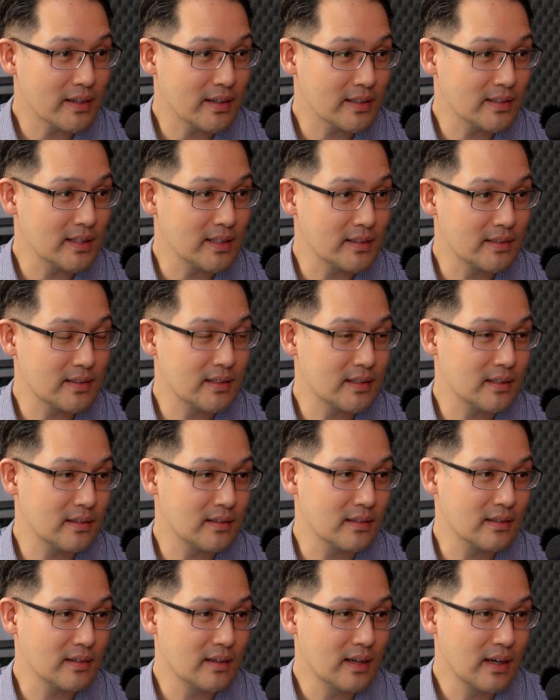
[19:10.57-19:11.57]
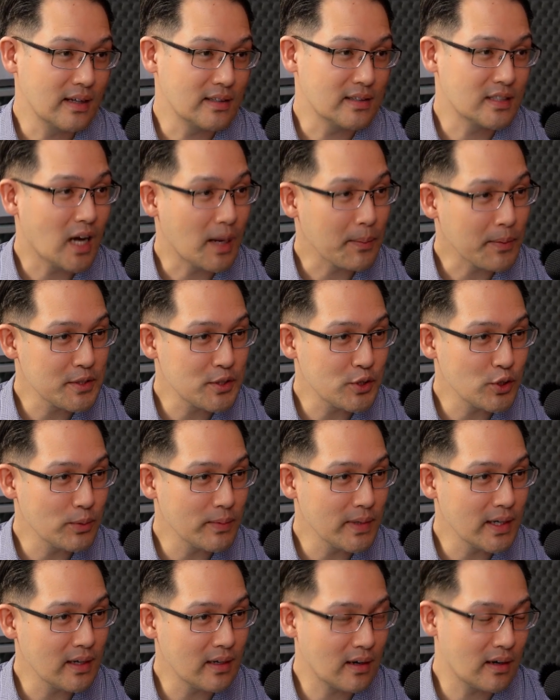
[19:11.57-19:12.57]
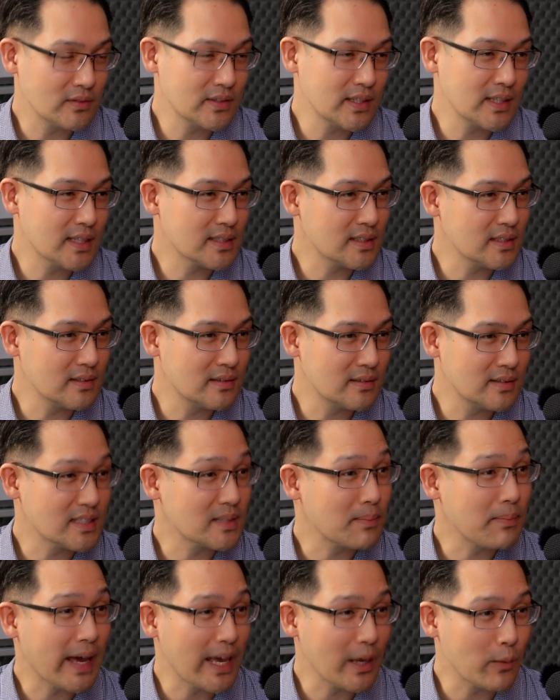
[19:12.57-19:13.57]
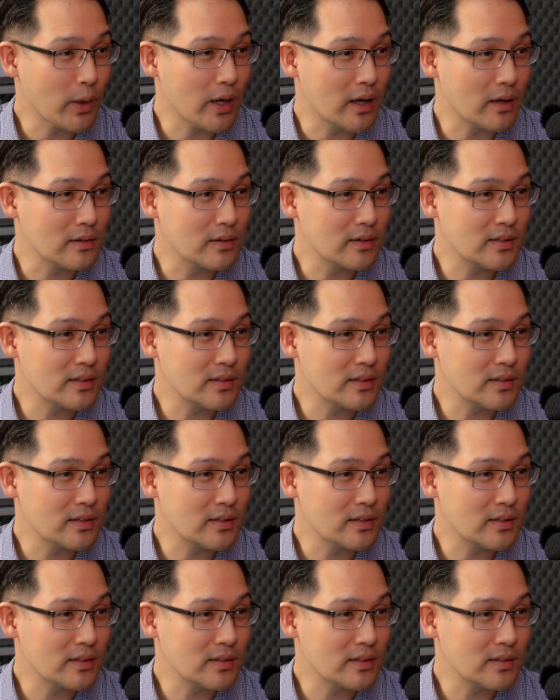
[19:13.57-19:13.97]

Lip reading: It's time consuming, and obviously doesn't pay well.